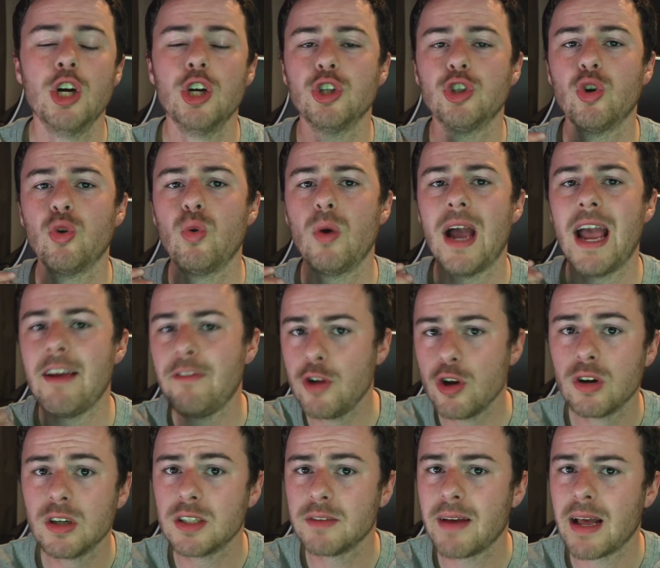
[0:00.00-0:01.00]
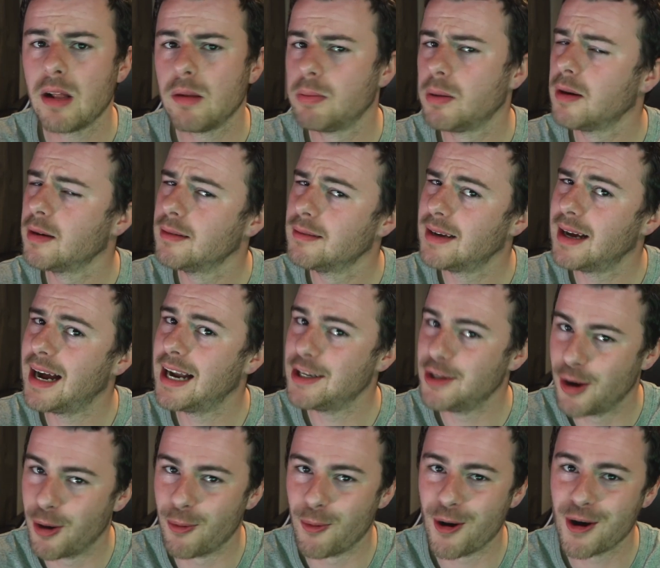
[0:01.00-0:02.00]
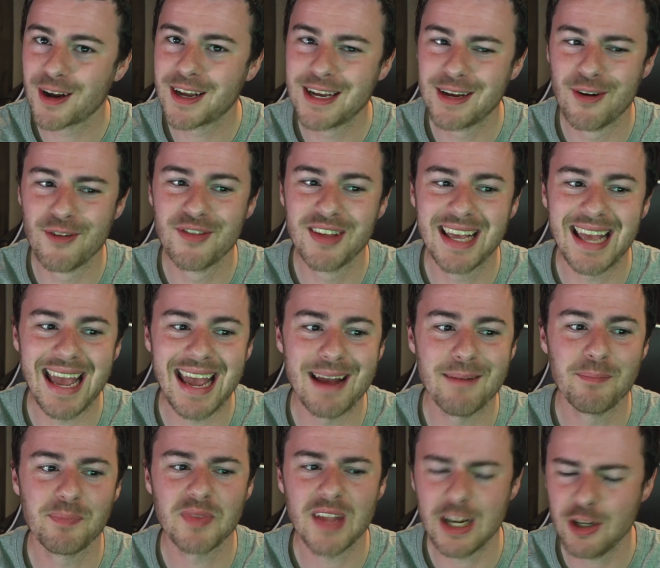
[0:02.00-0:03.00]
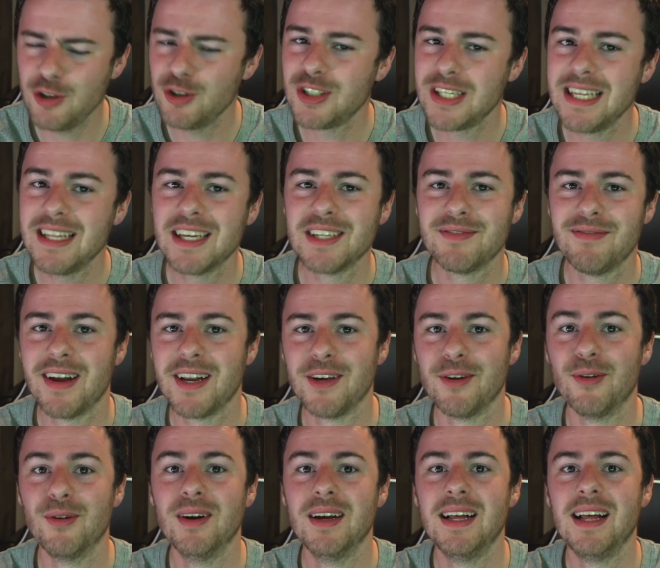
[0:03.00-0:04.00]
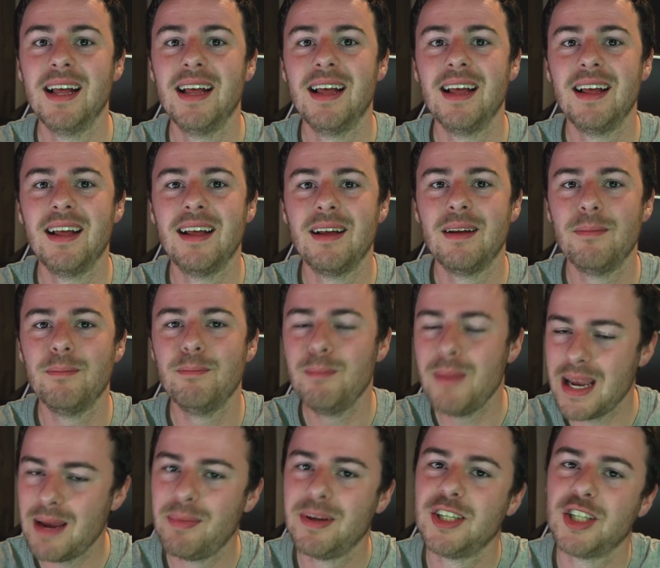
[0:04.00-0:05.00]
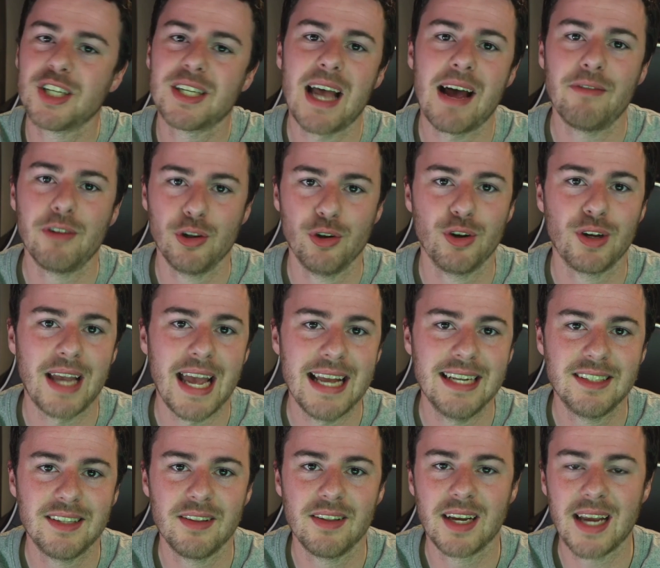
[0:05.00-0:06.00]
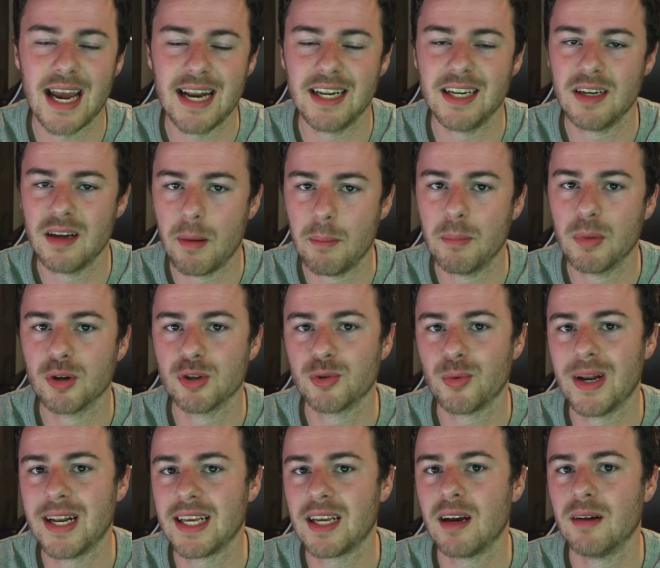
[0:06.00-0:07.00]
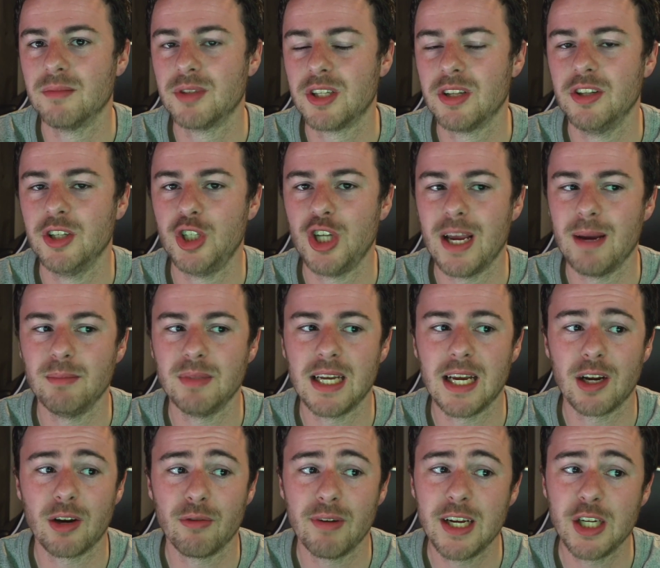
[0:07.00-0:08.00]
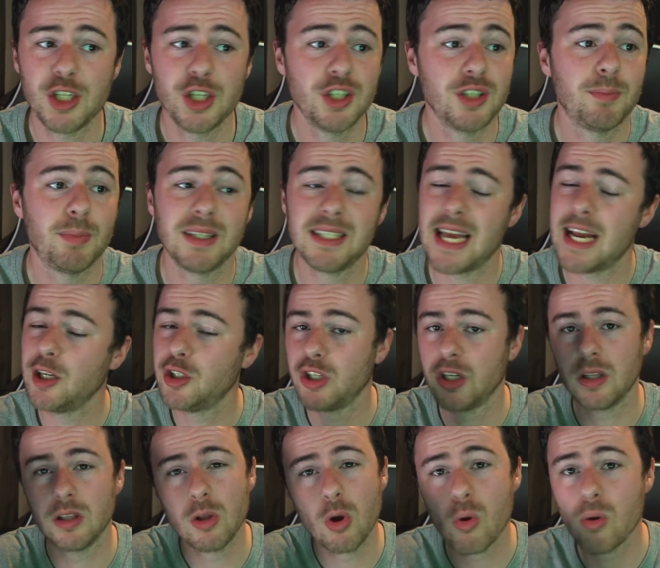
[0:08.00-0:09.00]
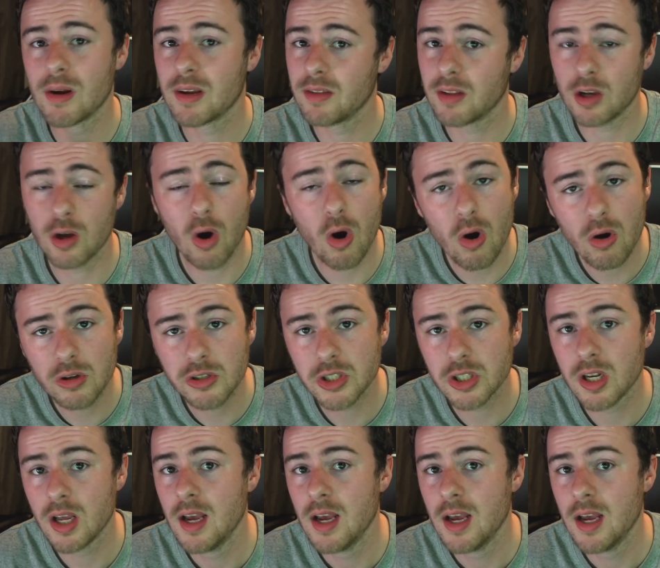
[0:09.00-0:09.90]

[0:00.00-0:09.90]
So if you're a developer and you're working on the game and you see this video, maybe just have a look into the kind of numbers when it comes to the gem decorations, potentially lowering the cost